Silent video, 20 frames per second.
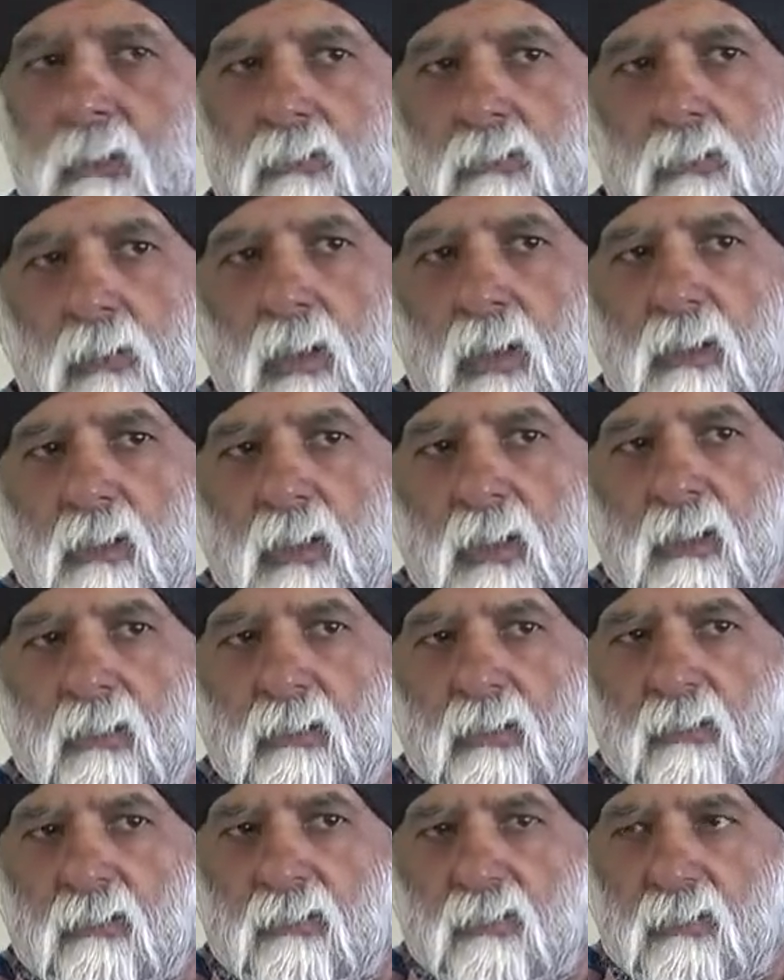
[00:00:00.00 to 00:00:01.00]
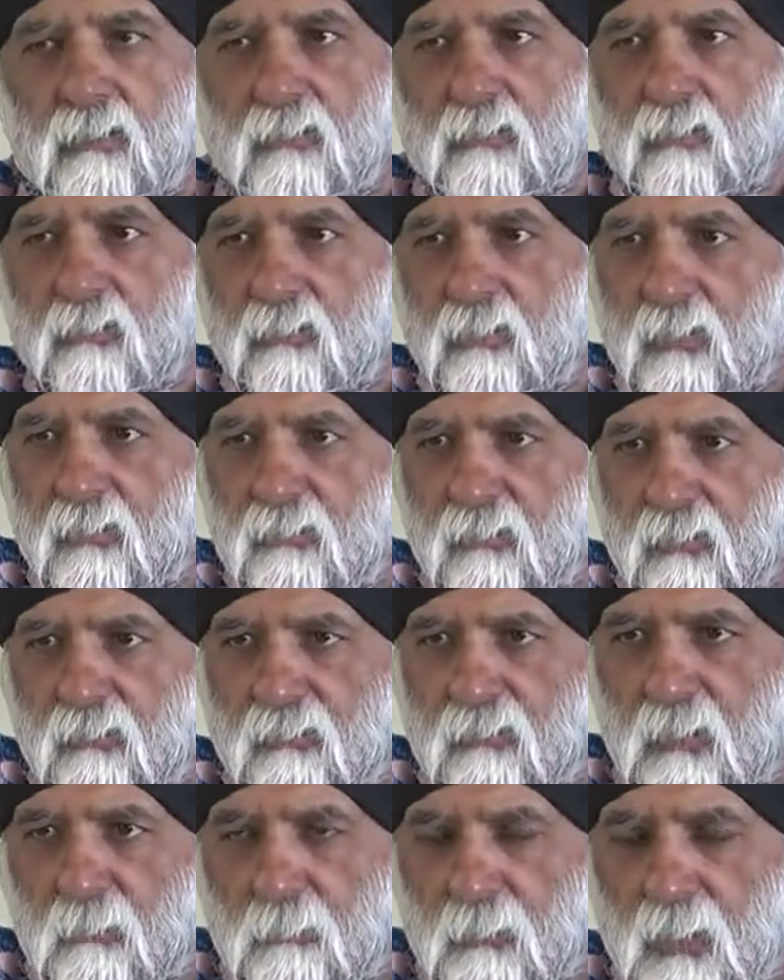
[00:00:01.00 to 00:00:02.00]
So I think this
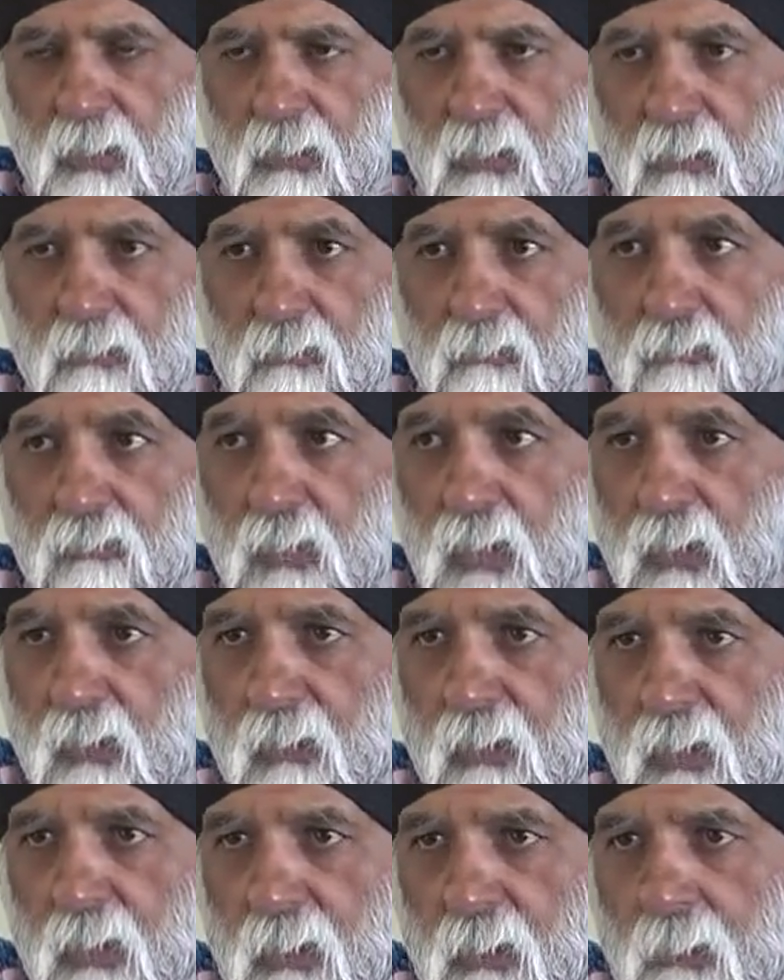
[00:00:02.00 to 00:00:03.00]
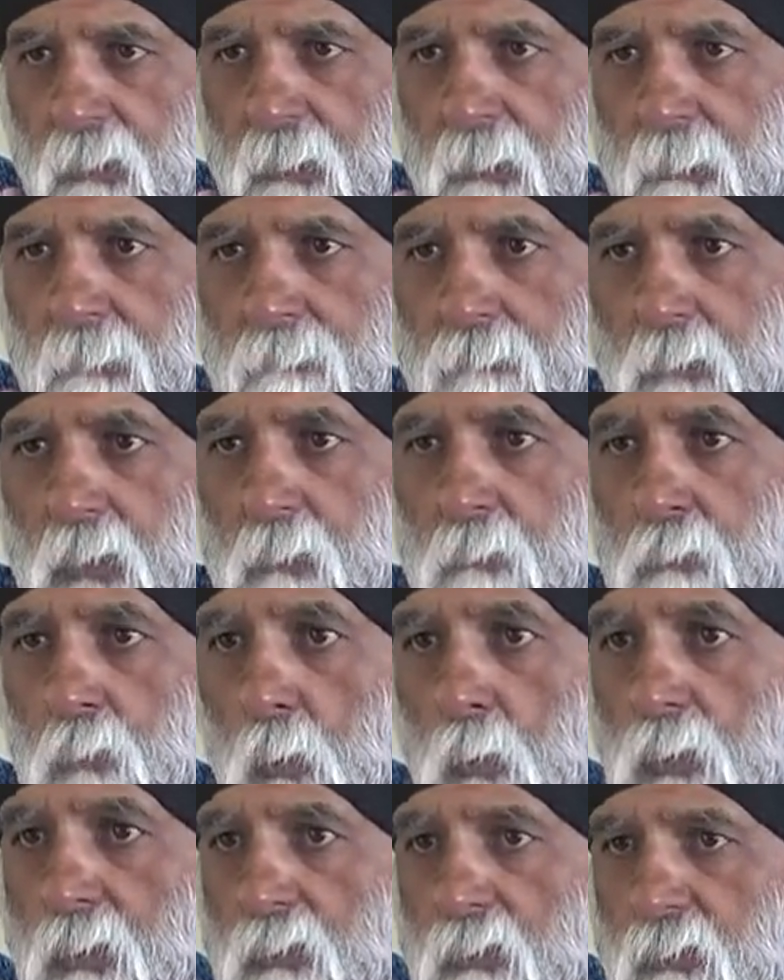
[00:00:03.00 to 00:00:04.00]
is something that's very
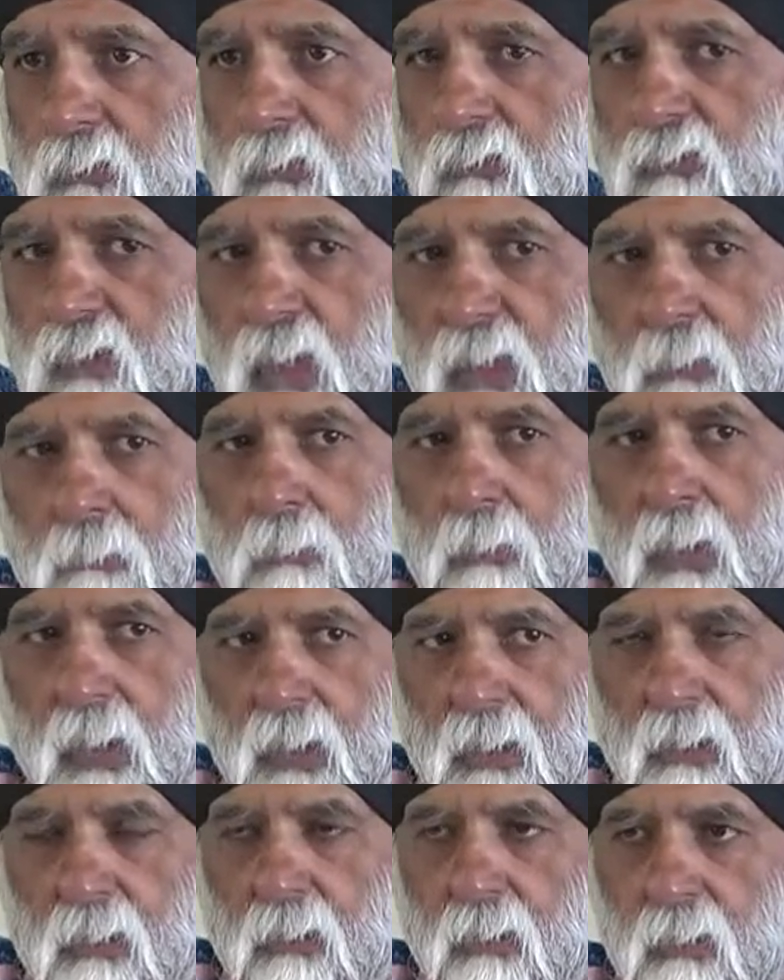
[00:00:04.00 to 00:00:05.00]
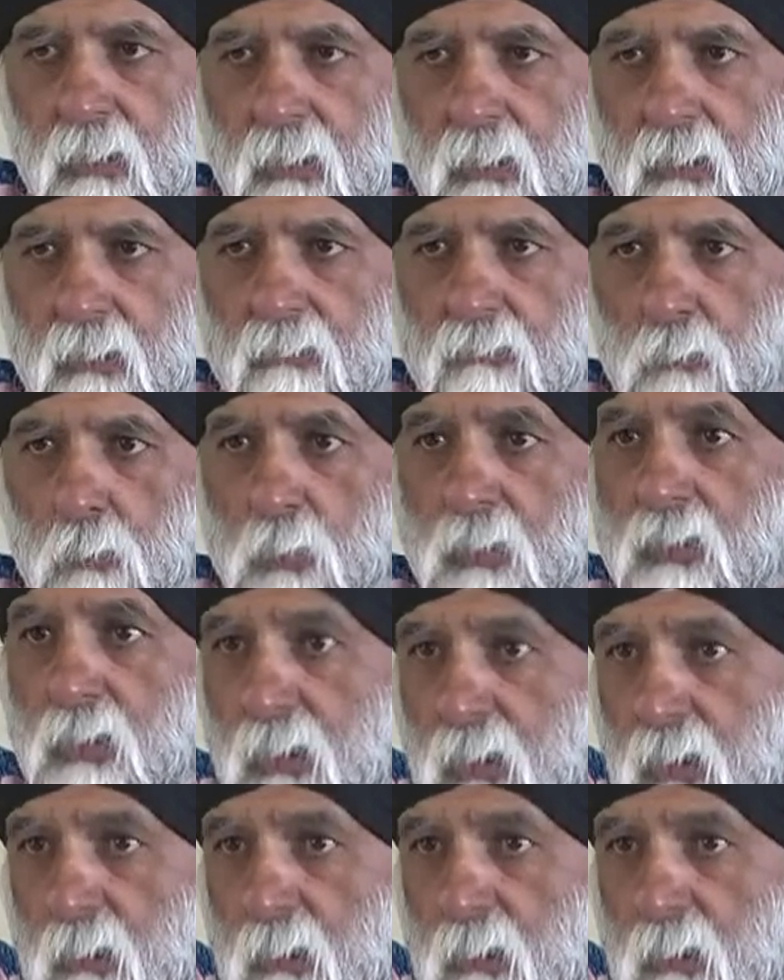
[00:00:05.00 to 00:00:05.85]
important to celebrate with the